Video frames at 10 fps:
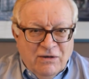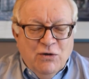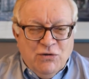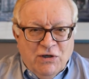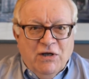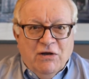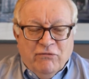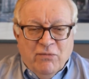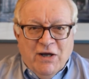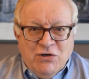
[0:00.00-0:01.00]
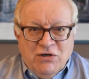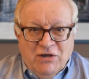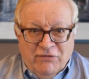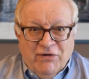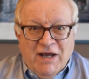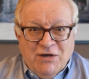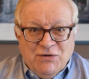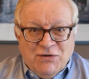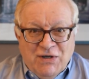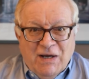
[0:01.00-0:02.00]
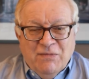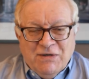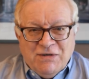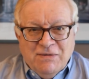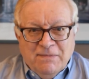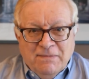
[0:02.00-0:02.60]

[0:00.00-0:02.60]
using the information in the financial statements.